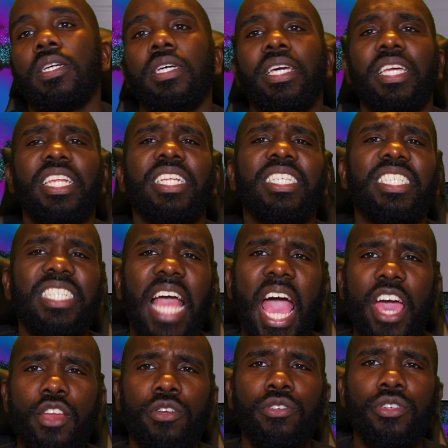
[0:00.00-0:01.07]
And in
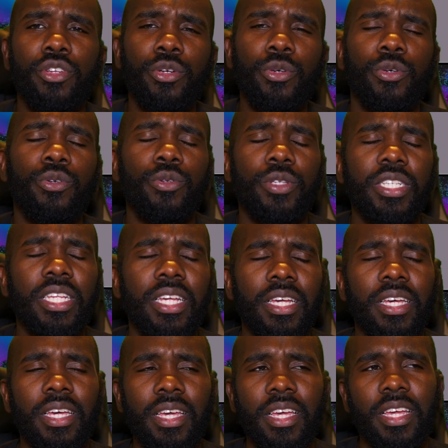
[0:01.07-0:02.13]
sadder news,
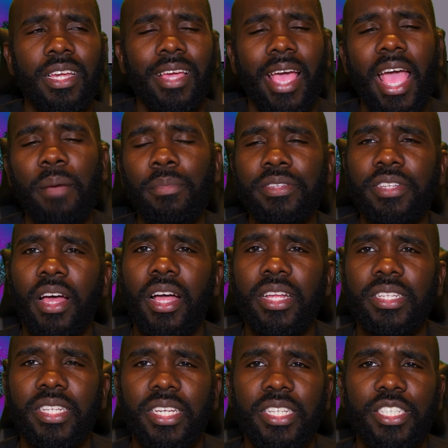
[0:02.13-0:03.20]

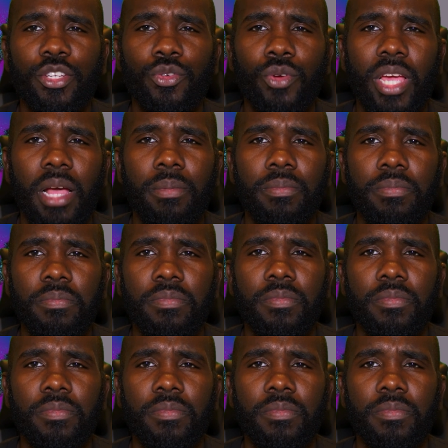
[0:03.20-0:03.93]
Amazon's Instagram